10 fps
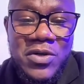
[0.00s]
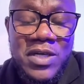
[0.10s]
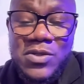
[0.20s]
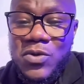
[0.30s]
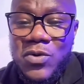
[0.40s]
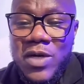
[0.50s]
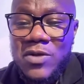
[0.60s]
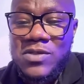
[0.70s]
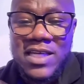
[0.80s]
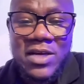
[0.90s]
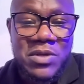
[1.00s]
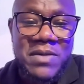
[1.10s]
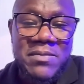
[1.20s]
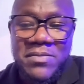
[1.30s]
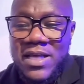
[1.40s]
And so when I was staying with my
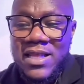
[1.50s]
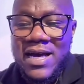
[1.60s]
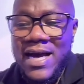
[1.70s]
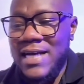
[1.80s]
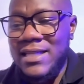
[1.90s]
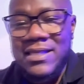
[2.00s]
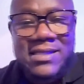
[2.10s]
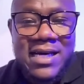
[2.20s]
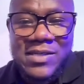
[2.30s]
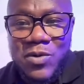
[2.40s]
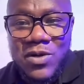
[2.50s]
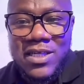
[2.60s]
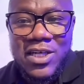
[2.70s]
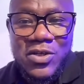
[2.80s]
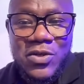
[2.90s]
brother, I had this small
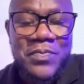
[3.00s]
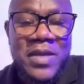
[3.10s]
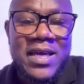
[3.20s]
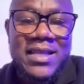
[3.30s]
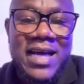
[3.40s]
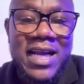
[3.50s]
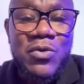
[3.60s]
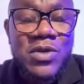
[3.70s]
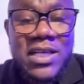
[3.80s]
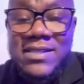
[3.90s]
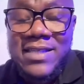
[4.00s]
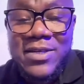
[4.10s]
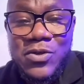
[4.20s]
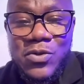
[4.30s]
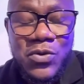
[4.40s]
radio that I would listen
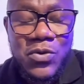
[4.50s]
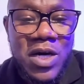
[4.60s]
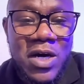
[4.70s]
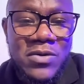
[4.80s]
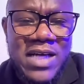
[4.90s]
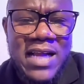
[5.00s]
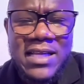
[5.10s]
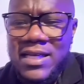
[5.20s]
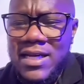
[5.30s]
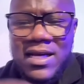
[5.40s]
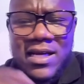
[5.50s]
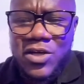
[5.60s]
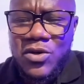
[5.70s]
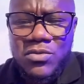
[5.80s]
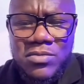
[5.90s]
to throughout. And, you
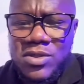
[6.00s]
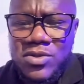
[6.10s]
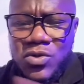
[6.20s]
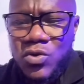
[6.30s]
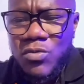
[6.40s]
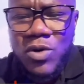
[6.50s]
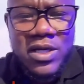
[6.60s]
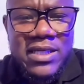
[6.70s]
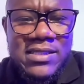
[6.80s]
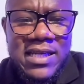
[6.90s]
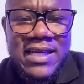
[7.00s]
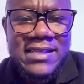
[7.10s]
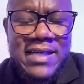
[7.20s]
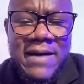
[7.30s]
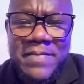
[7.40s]
know, 2 mornings
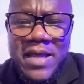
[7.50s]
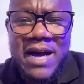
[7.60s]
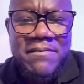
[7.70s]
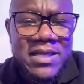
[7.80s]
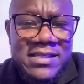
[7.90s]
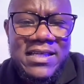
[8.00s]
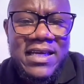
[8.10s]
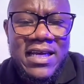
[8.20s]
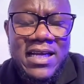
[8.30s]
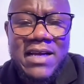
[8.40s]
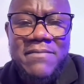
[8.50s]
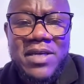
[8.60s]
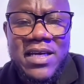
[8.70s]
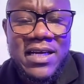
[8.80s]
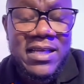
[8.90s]
later, I'm listening in and I'm
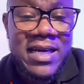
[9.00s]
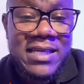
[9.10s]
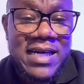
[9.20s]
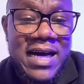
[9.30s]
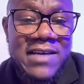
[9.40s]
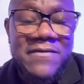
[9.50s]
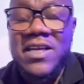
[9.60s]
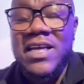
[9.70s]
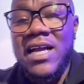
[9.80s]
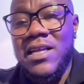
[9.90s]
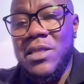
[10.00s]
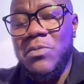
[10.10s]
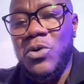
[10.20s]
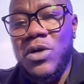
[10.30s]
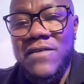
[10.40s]
hearing that ad very early in the
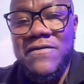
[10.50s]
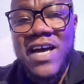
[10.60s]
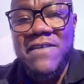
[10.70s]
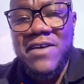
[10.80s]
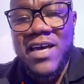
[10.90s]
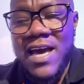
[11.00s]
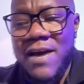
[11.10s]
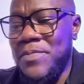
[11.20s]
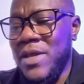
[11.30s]
morning, 5 a.m.